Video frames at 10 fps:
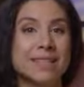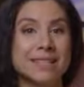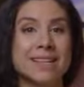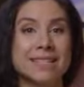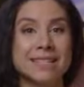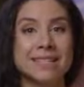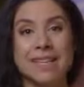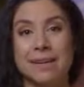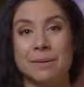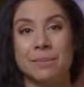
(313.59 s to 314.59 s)
CSS
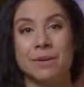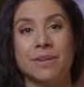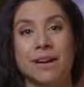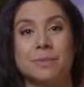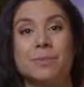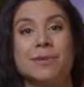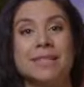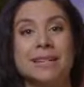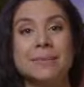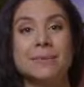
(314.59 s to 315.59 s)
Containment provides
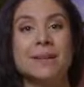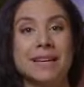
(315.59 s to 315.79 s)
predictable